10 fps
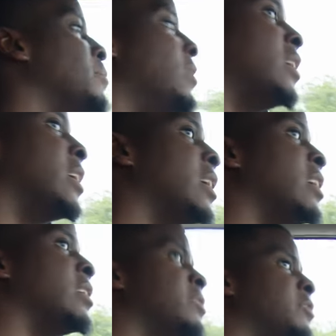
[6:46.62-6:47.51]

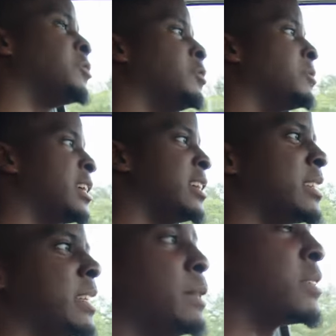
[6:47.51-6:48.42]
But the truth
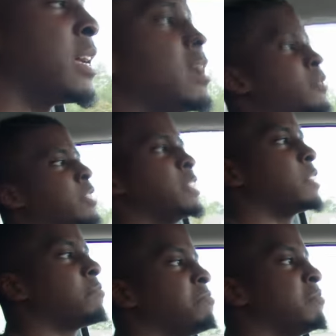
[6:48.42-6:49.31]
is, sometimes
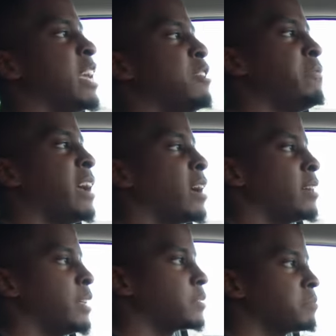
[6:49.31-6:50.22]
it
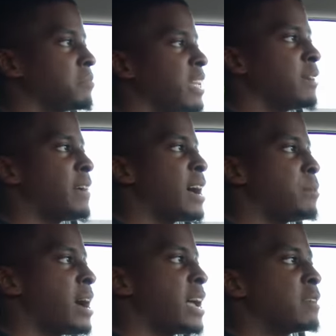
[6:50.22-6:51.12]
varies. If I
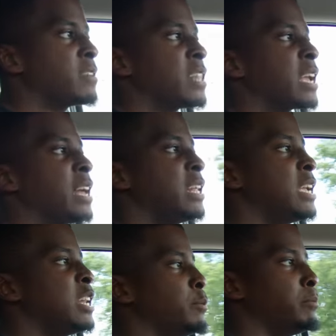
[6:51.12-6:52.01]
buy everything I
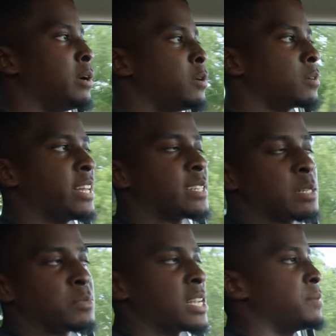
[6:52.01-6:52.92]
need in bulk, like
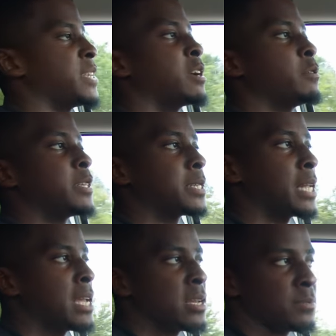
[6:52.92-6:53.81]
sometimes I go to
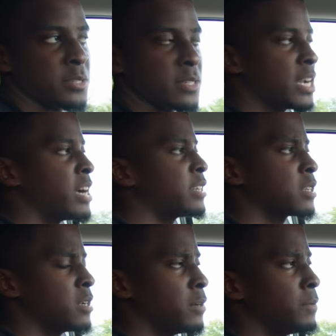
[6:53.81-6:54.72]
Sam's or
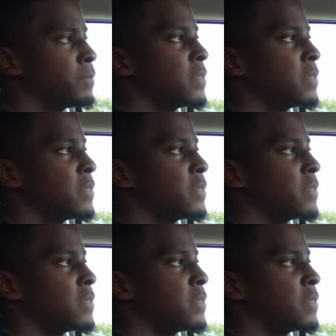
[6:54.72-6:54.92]
Costco,